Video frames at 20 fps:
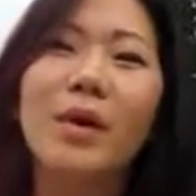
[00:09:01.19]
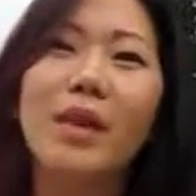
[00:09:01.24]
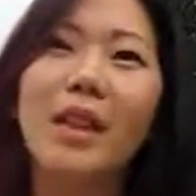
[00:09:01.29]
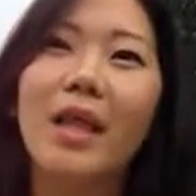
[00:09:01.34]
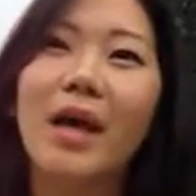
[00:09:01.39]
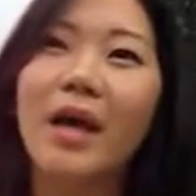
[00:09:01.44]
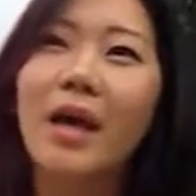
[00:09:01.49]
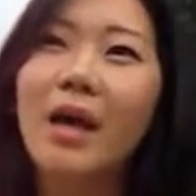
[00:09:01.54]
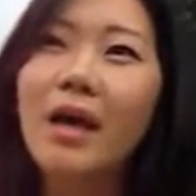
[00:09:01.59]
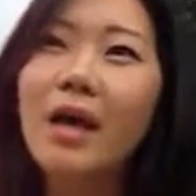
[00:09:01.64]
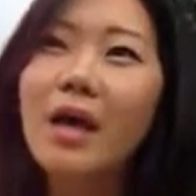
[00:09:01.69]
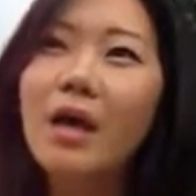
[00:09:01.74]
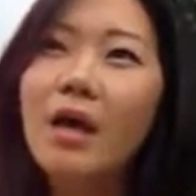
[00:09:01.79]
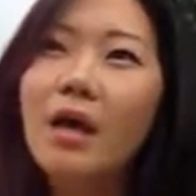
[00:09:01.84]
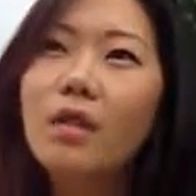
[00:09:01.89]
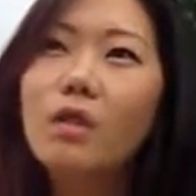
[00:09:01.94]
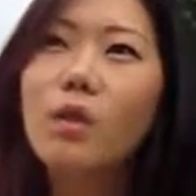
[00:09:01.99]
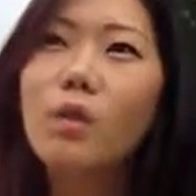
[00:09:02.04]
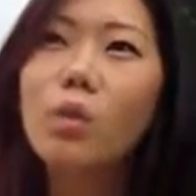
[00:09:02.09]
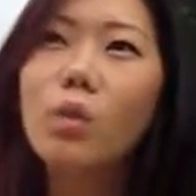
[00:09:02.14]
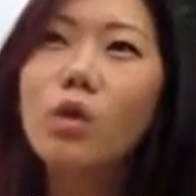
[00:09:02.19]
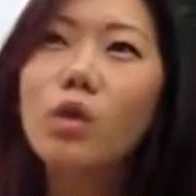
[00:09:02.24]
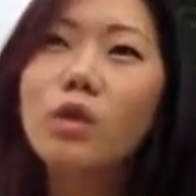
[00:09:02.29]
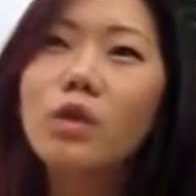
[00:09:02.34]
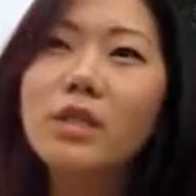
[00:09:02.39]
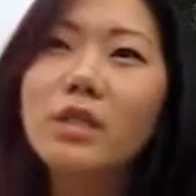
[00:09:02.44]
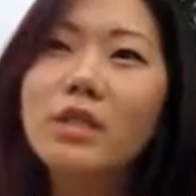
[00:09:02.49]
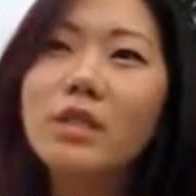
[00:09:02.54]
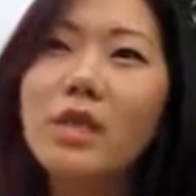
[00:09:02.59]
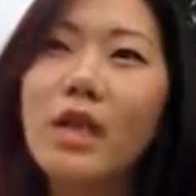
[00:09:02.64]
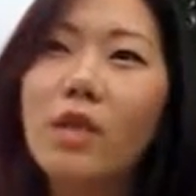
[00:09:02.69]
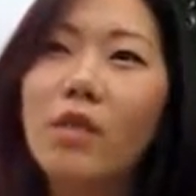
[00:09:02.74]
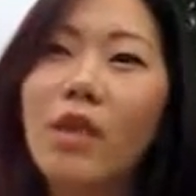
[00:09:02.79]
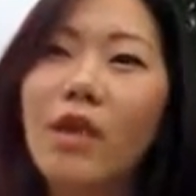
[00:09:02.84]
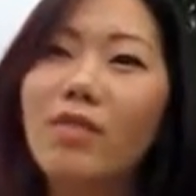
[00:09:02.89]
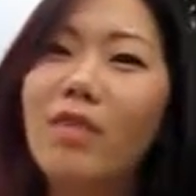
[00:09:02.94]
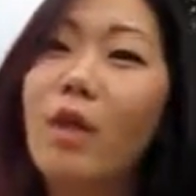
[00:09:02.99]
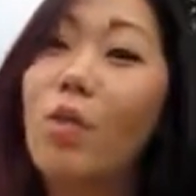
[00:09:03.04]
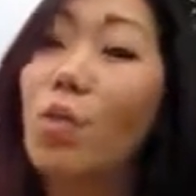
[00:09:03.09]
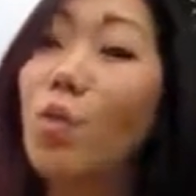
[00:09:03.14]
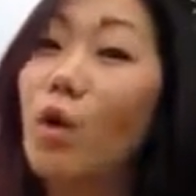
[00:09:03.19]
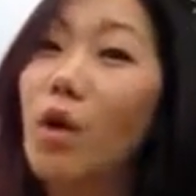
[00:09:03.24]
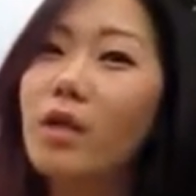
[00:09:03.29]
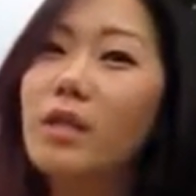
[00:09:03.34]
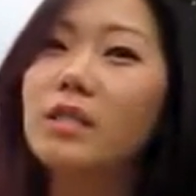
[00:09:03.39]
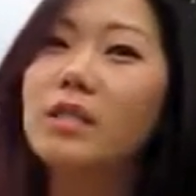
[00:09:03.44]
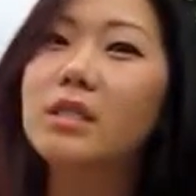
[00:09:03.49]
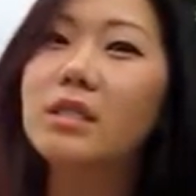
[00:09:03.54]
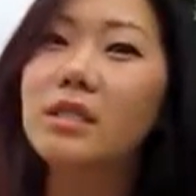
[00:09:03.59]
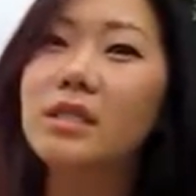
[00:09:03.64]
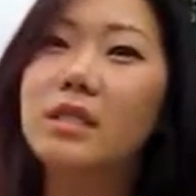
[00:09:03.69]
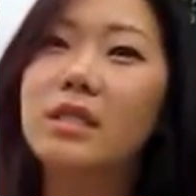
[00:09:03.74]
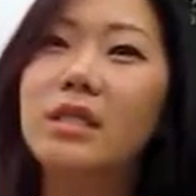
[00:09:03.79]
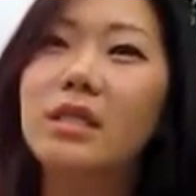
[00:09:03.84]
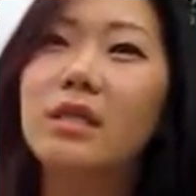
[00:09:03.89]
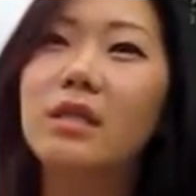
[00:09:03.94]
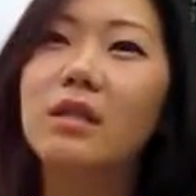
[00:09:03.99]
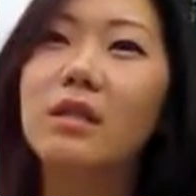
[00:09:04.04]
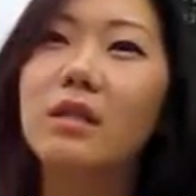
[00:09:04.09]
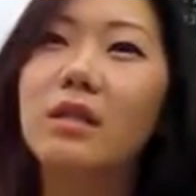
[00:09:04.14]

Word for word: But like, the world is now like, they want to see